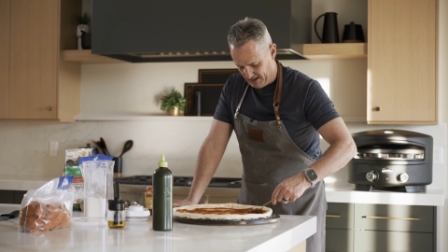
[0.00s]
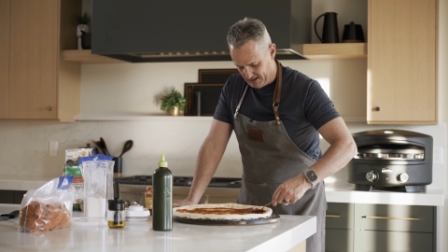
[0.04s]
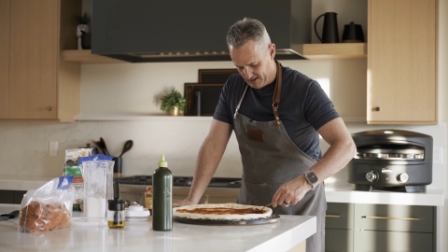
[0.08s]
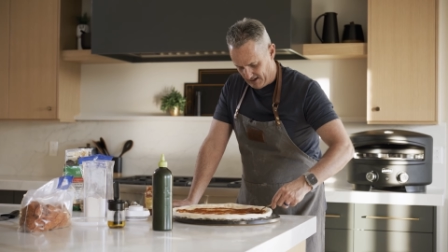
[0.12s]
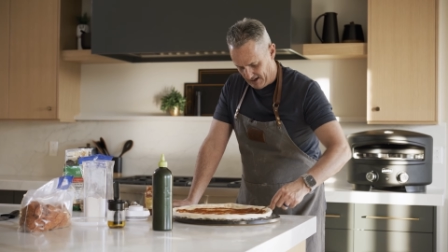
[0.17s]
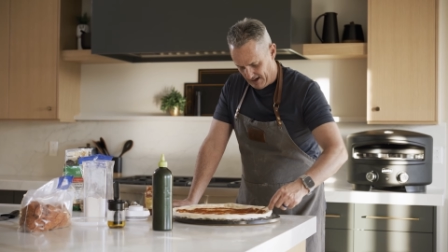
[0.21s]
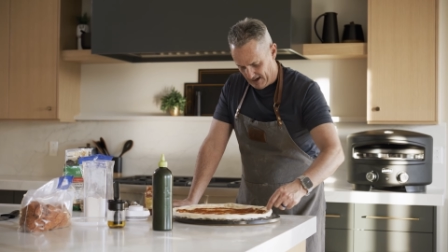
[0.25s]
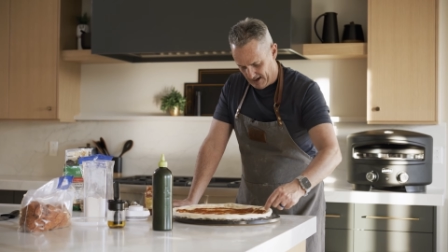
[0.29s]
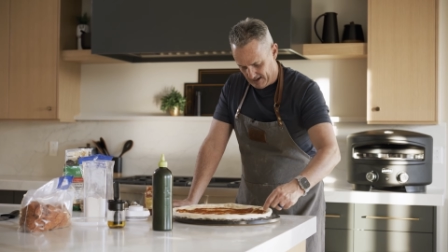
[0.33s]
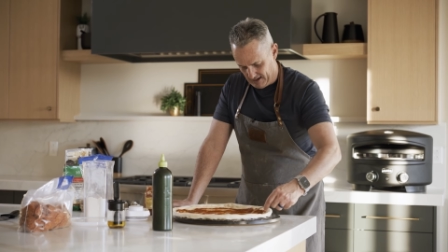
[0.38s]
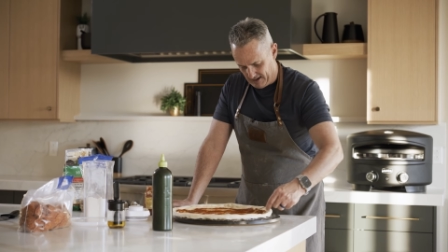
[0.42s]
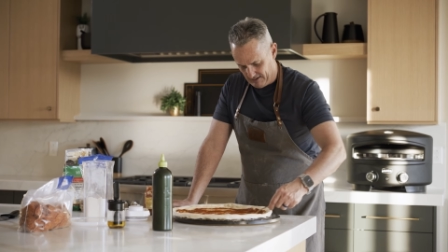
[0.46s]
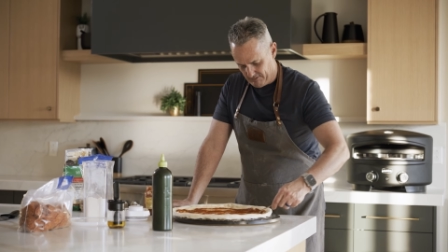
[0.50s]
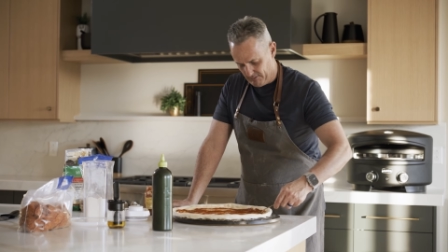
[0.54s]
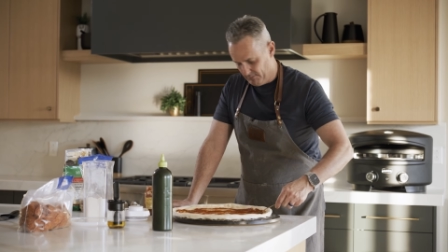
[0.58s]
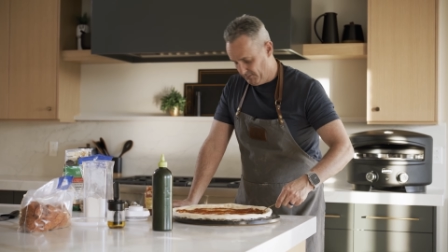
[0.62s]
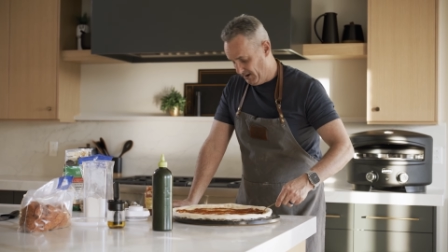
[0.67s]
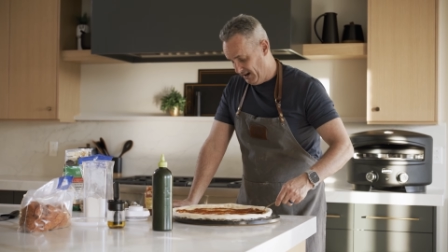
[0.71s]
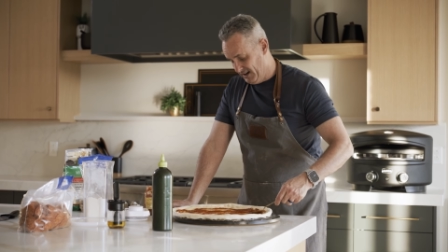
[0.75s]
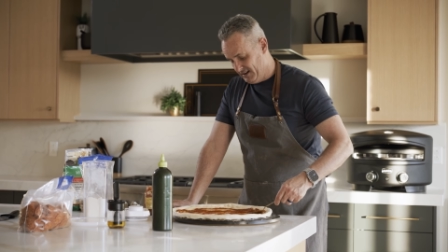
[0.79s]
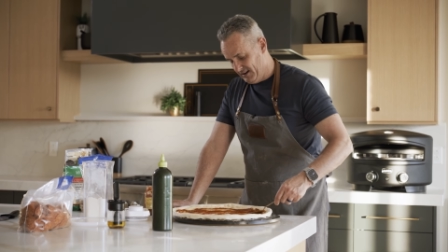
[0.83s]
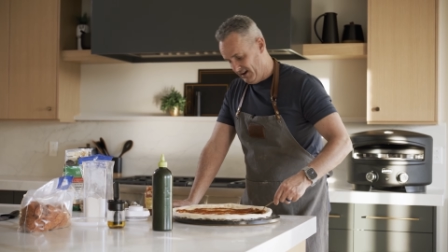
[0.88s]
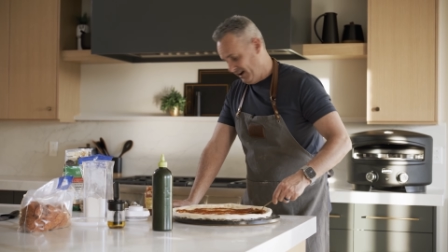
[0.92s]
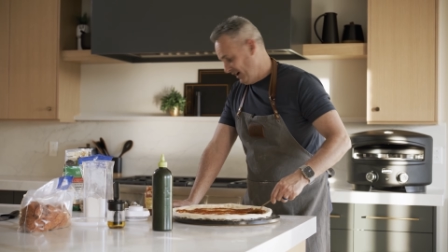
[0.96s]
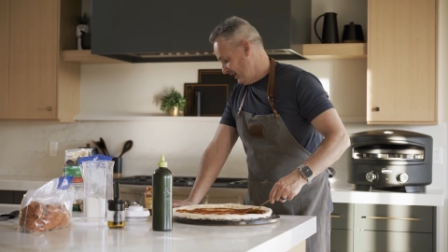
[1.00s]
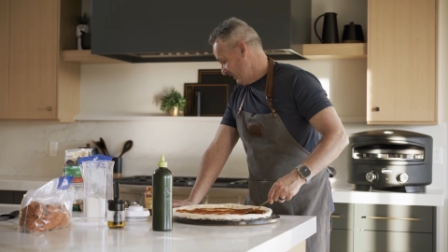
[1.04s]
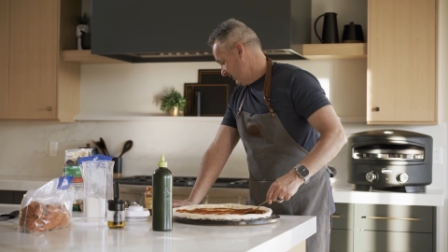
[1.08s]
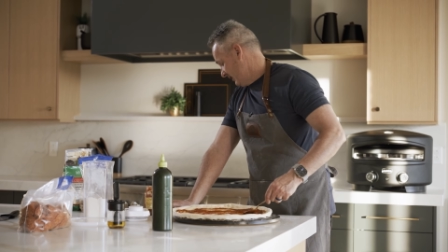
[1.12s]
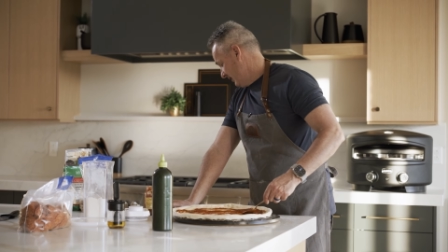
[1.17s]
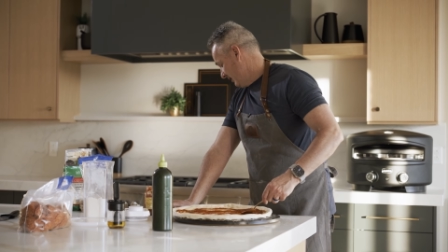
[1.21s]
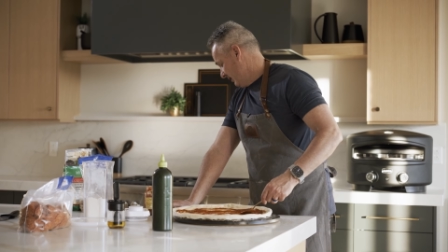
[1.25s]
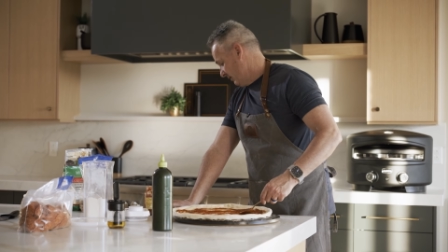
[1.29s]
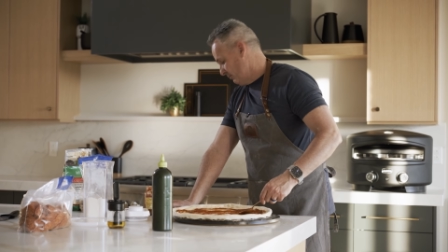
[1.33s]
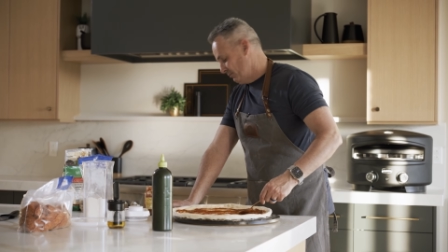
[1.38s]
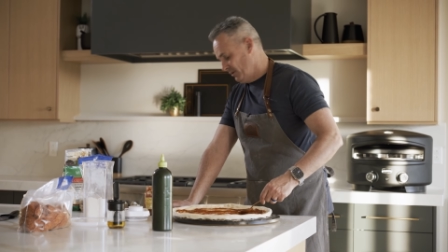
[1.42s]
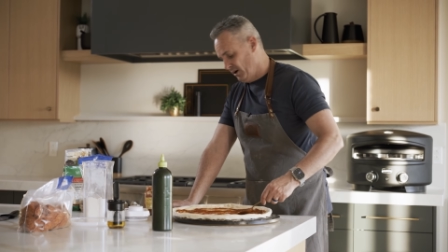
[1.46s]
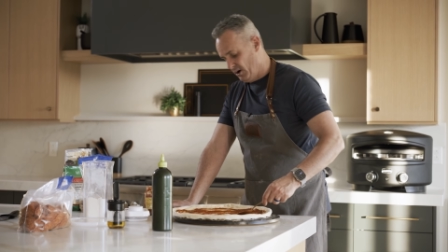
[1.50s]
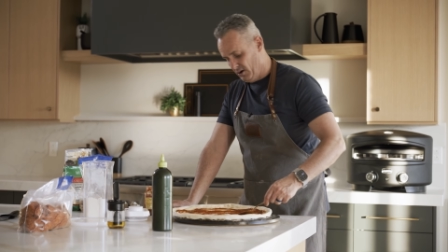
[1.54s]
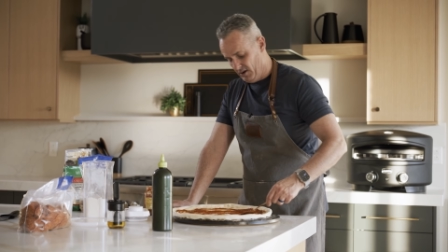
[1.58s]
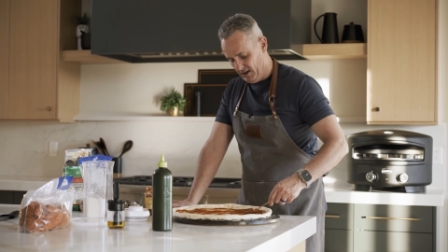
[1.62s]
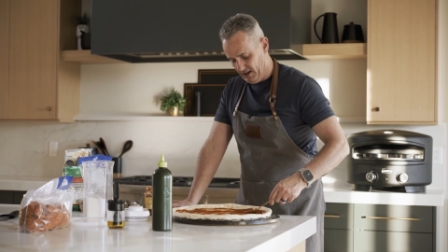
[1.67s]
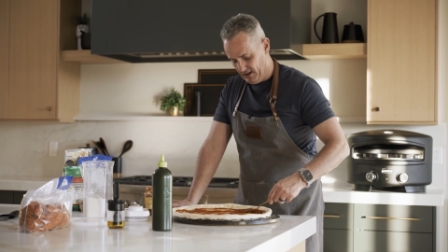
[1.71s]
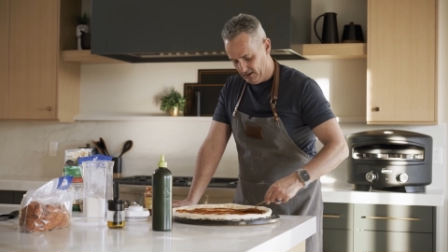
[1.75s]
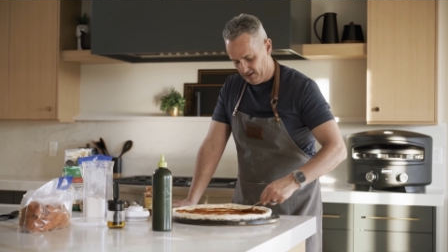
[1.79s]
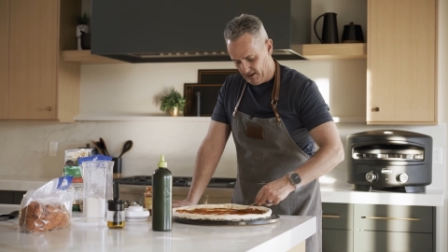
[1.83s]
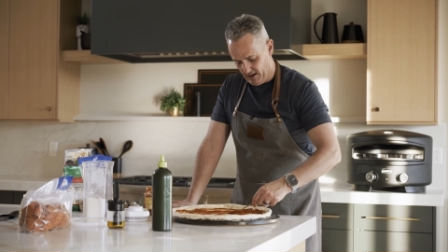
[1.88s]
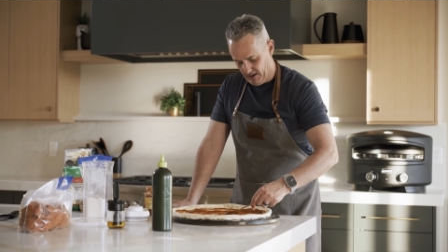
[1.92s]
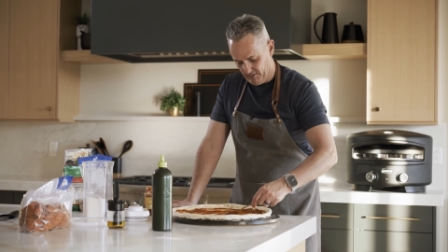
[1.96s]
my dog. Even my dog here,
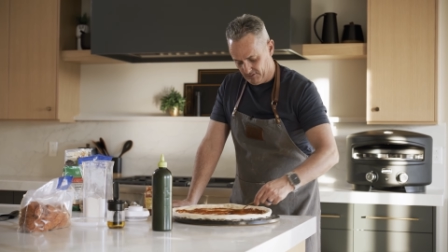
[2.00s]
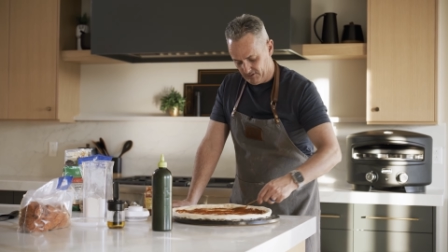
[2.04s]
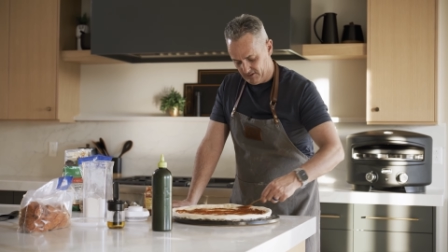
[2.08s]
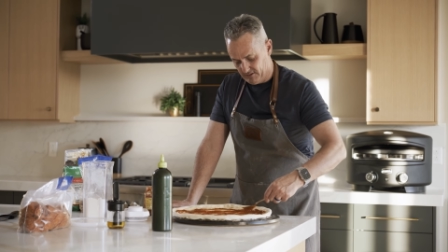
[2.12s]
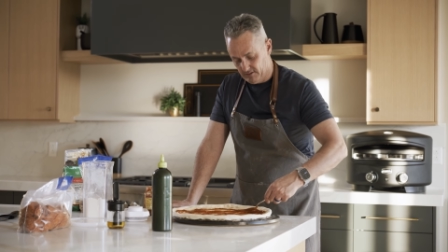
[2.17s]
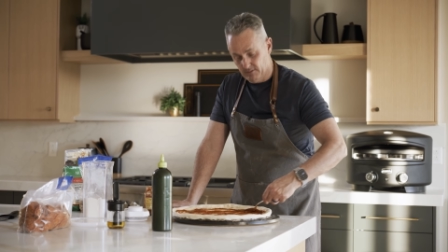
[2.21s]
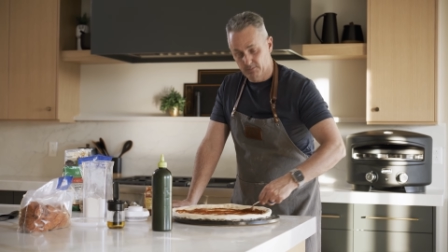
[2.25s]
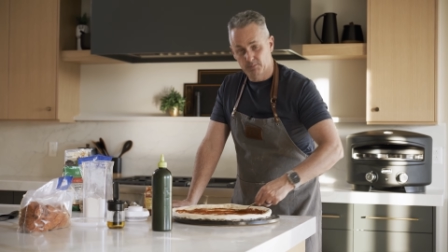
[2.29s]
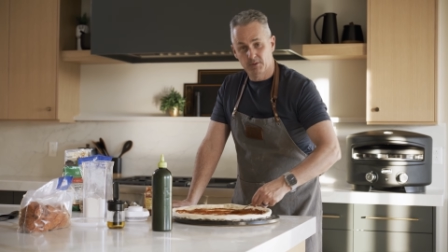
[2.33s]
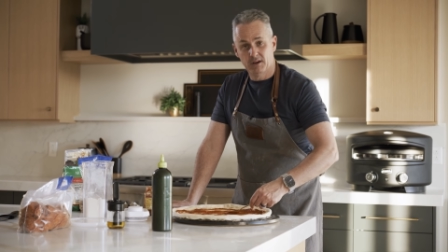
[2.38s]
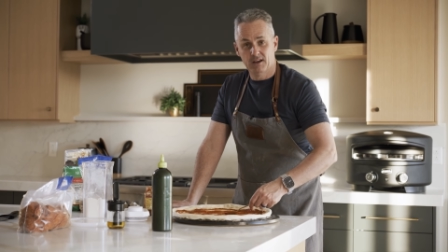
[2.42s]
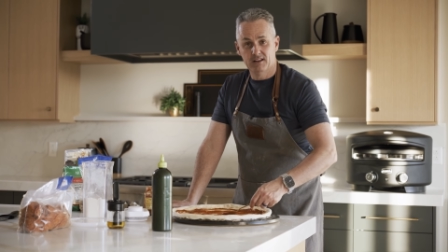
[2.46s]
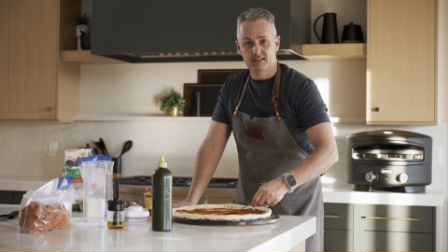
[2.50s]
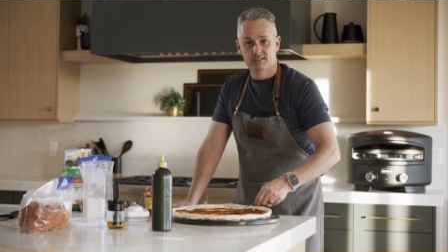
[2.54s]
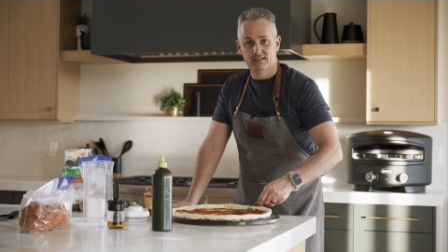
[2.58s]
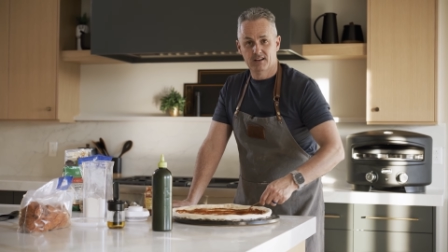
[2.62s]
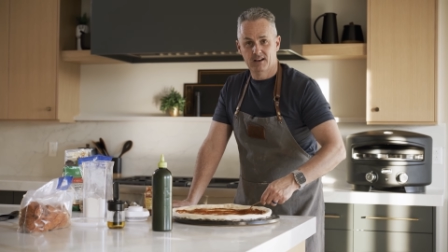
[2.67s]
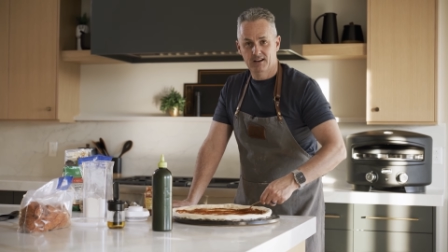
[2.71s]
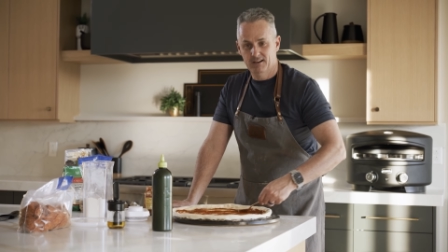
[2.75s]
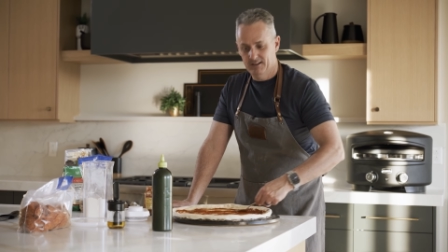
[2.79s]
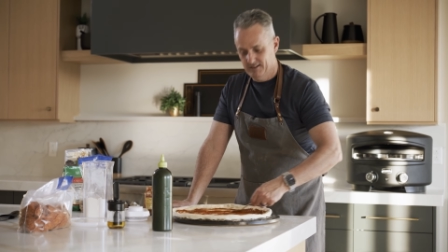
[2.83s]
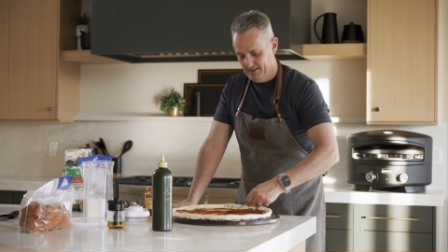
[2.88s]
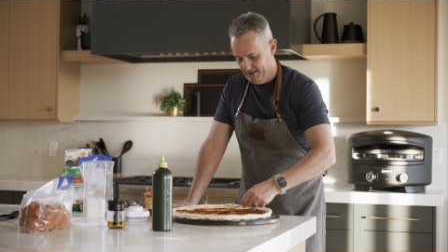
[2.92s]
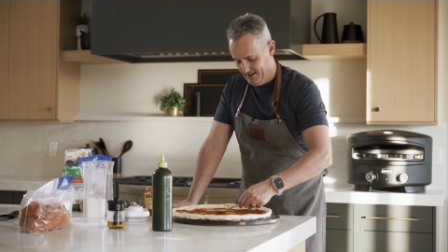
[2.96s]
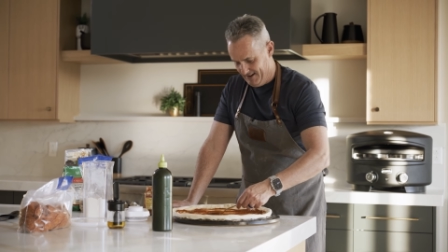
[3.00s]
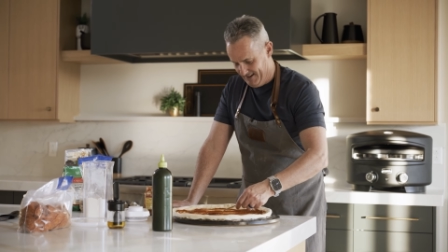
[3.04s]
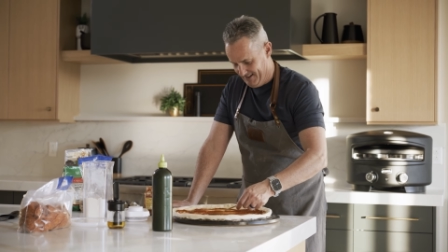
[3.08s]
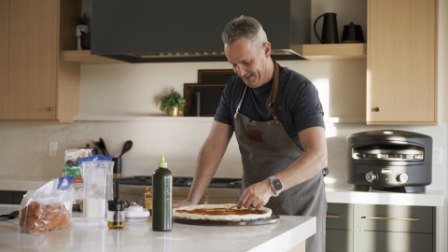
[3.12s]
Bogey, loves pizza.